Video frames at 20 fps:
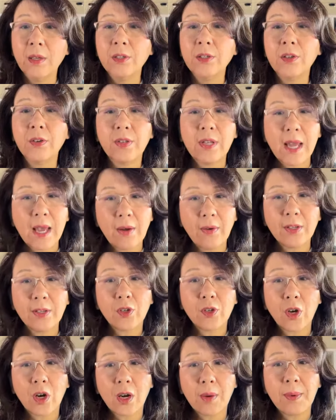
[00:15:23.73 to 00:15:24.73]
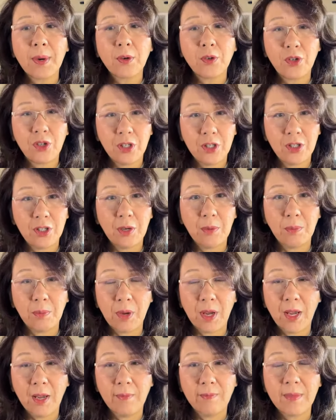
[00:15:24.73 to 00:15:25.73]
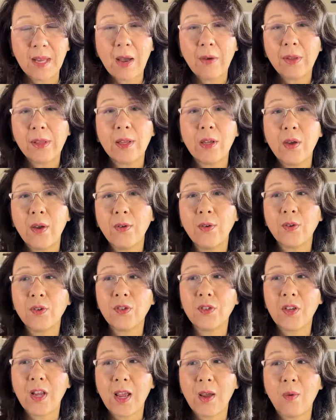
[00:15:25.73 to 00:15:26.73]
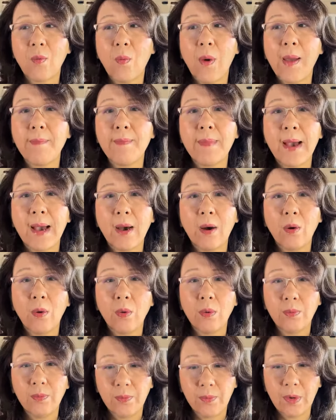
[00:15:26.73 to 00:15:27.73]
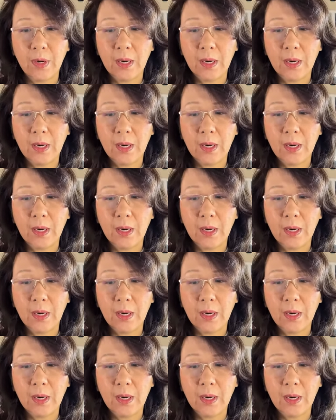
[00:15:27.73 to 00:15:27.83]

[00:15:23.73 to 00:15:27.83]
So now let's talk about Xi Jinping. Now that you understand why Mao,